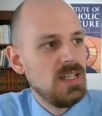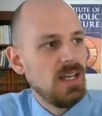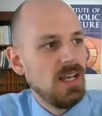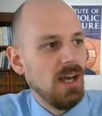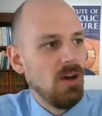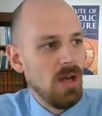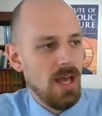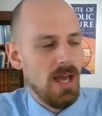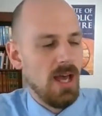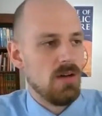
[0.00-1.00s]
How
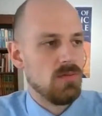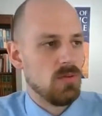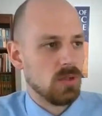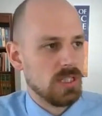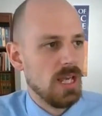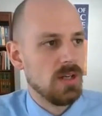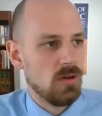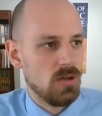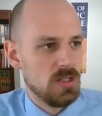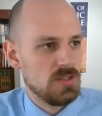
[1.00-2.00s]
have or can
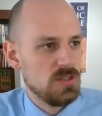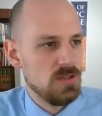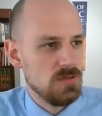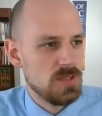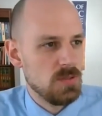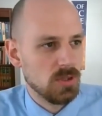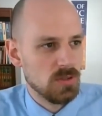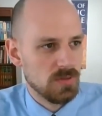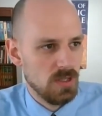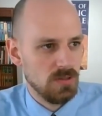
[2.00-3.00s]
artists use the Book
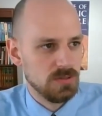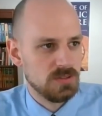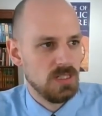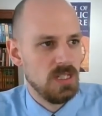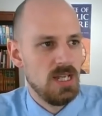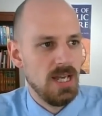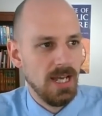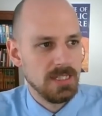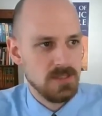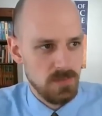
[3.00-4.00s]
of Kells
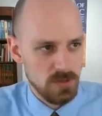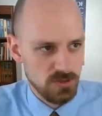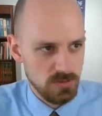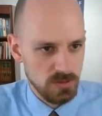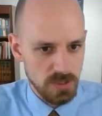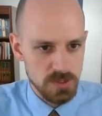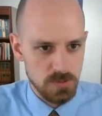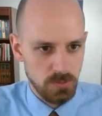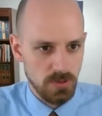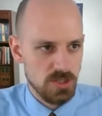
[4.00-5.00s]
as a visual
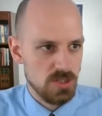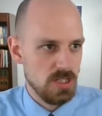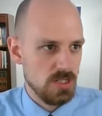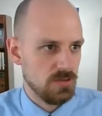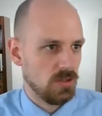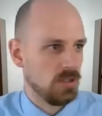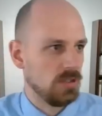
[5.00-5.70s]
inspiration in their art?